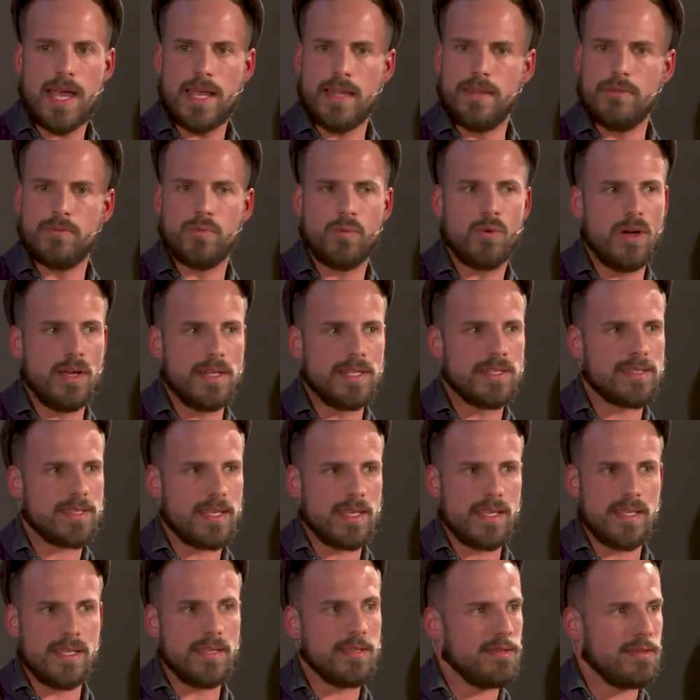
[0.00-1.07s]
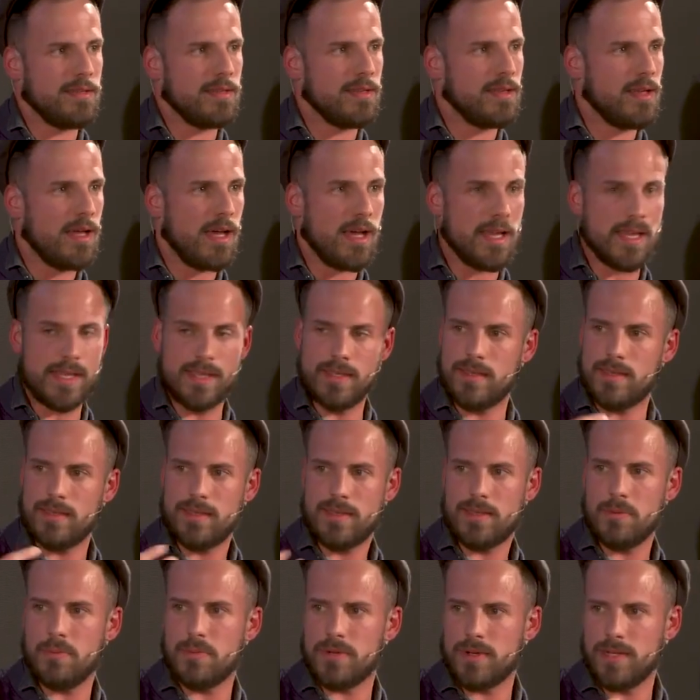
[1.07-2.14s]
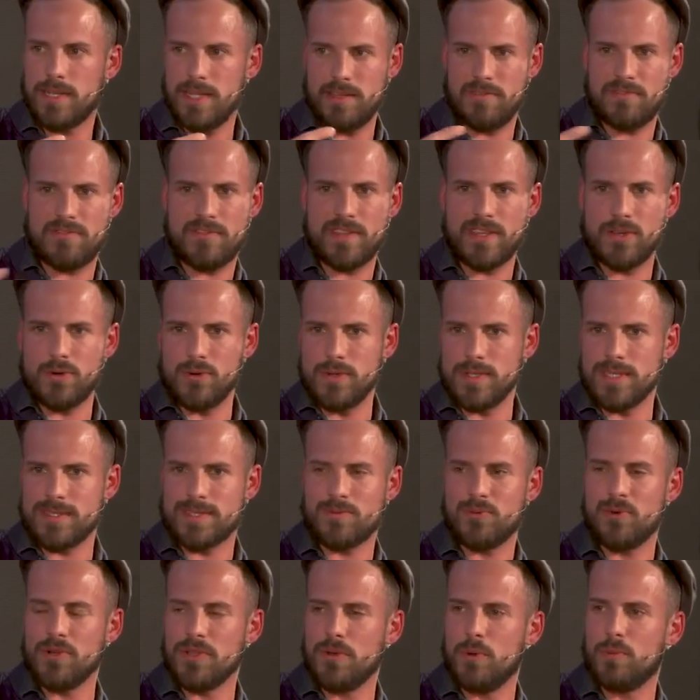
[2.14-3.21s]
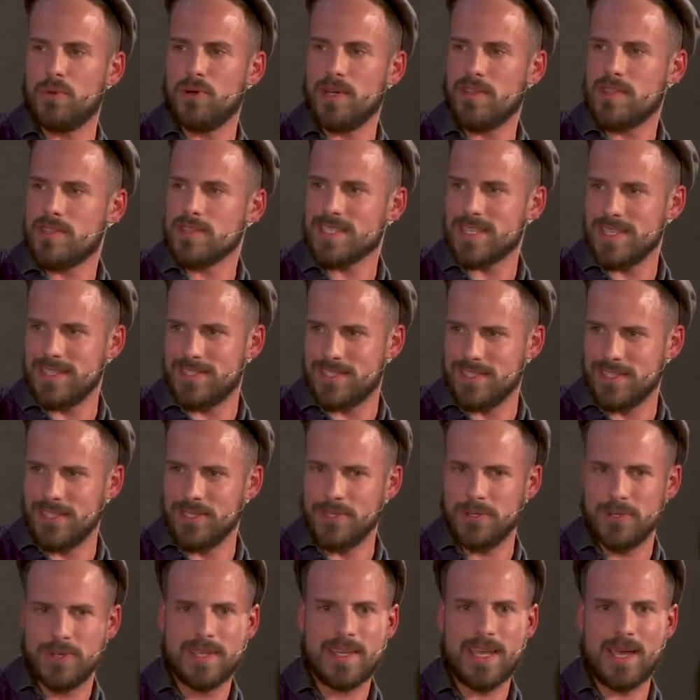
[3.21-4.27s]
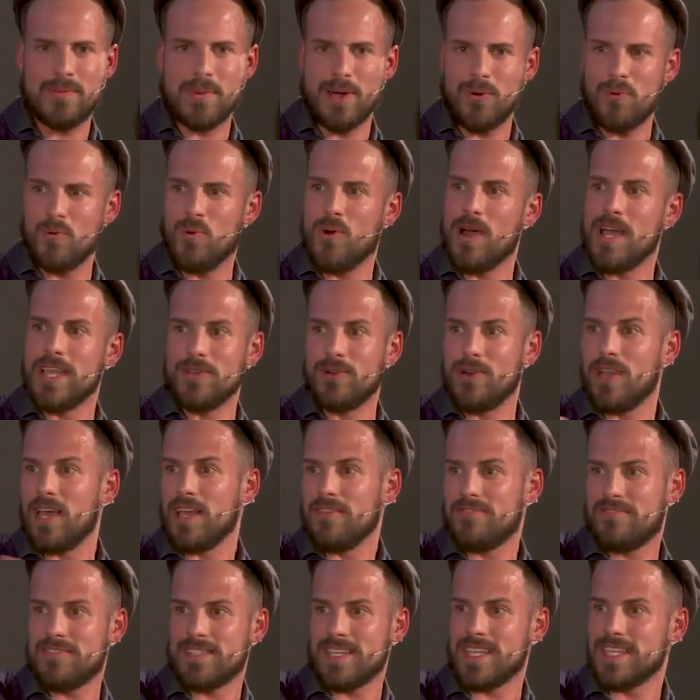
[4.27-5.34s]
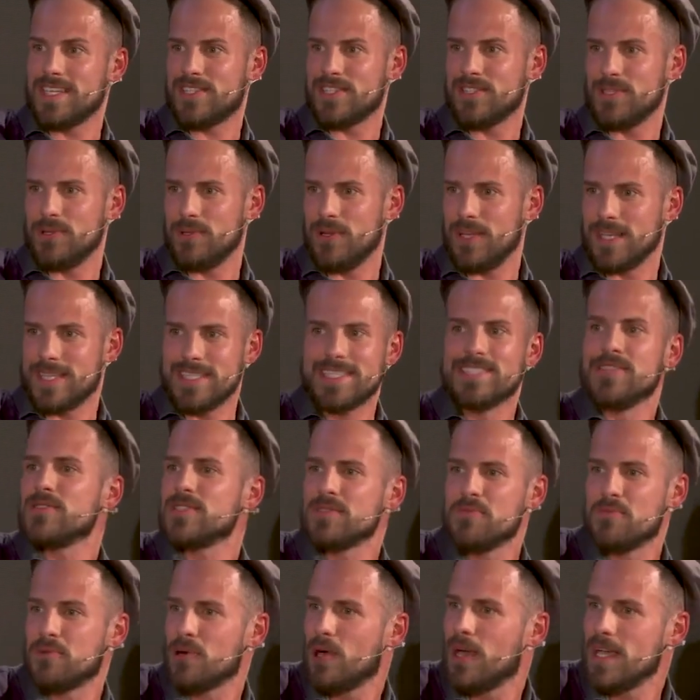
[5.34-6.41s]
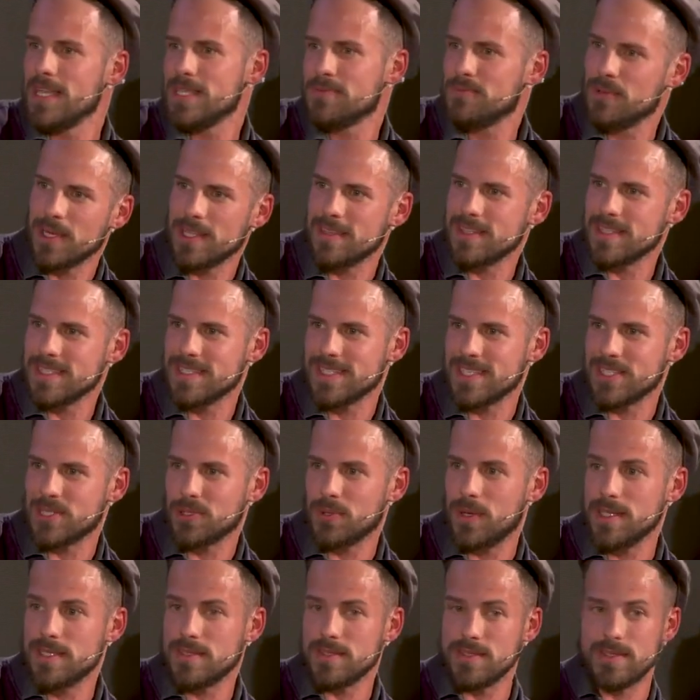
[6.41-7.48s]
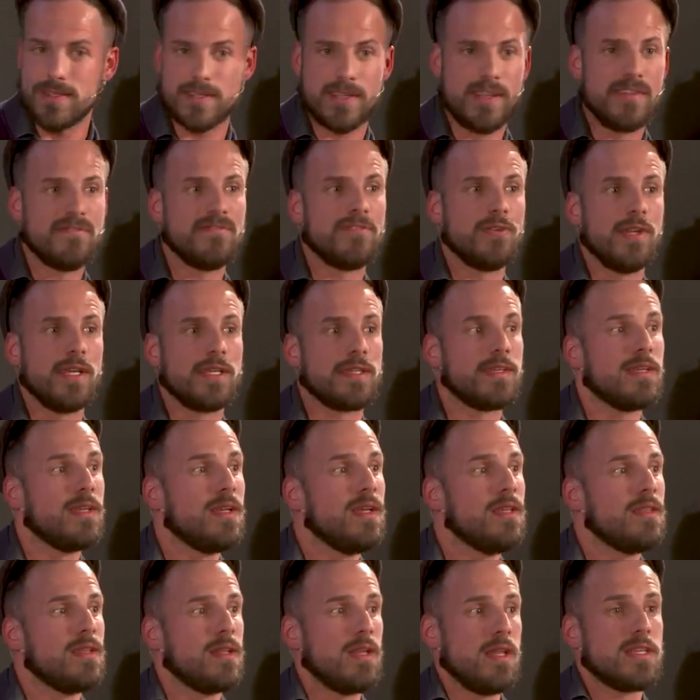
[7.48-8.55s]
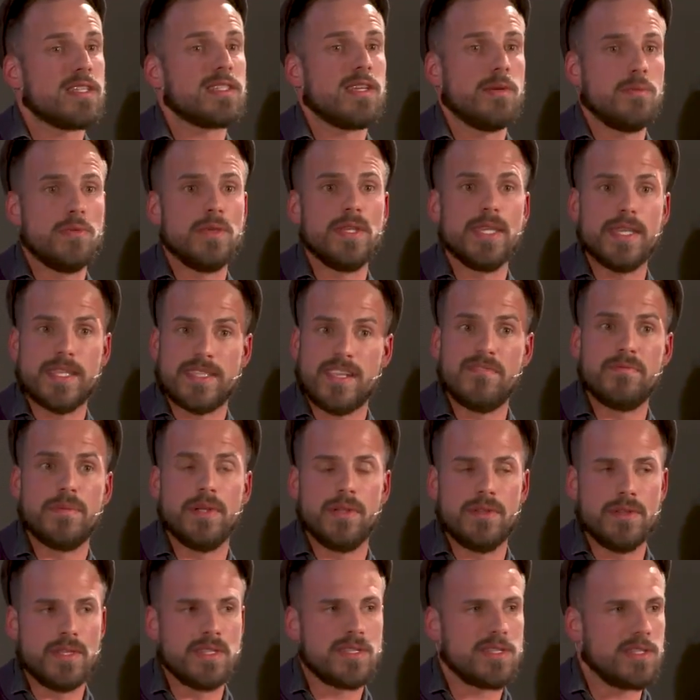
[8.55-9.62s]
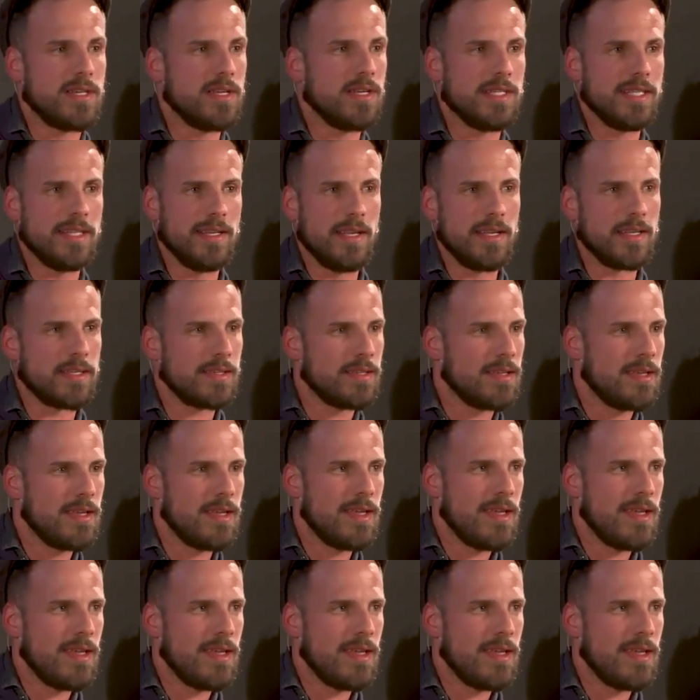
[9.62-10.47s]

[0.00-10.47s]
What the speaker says: And what I'd say I completely feel is what your brother said to you about where your life takes you. Like, he's not surprised by, like, these situations. And I feel like the last couple of years I've been on this journey, like,